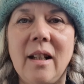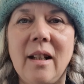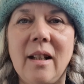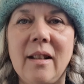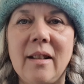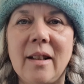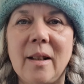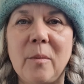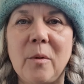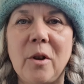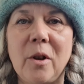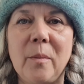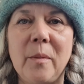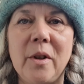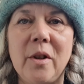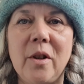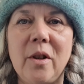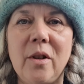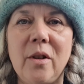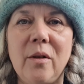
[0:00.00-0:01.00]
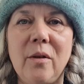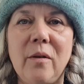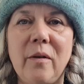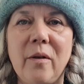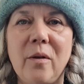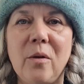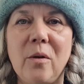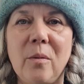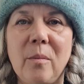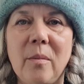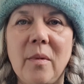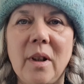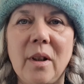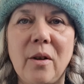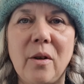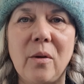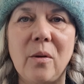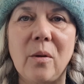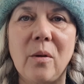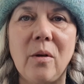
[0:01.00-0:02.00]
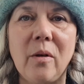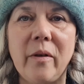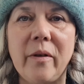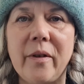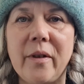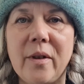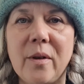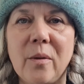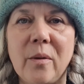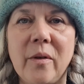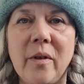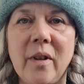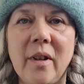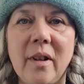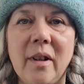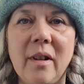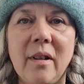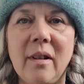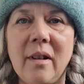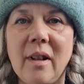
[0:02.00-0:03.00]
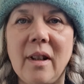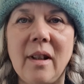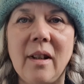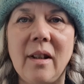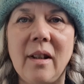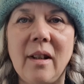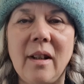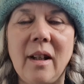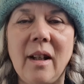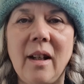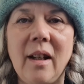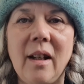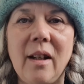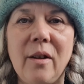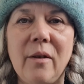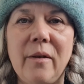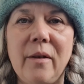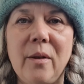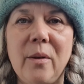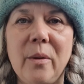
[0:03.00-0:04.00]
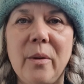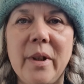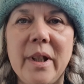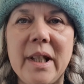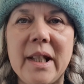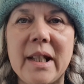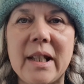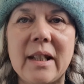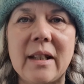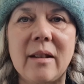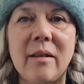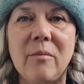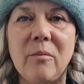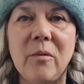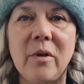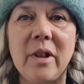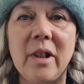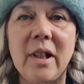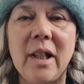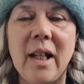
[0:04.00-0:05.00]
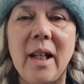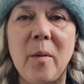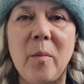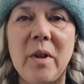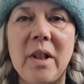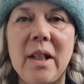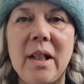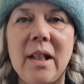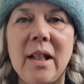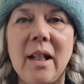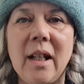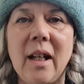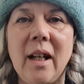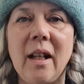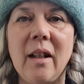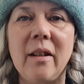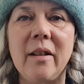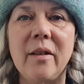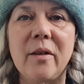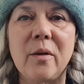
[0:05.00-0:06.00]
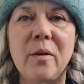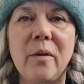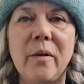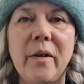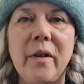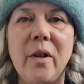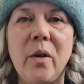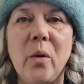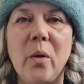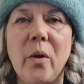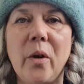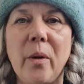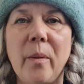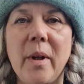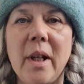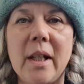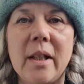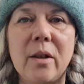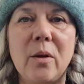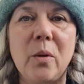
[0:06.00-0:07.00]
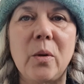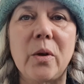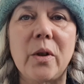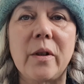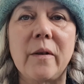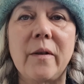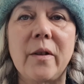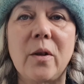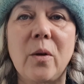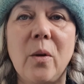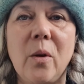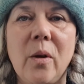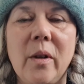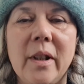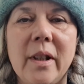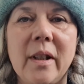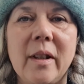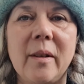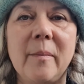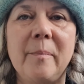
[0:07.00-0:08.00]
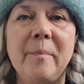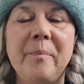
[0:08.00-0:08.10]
and I'm coming to you from a croft on the Isle of Lewis, one of the Hebridean islands off the northwest coast of Scotland.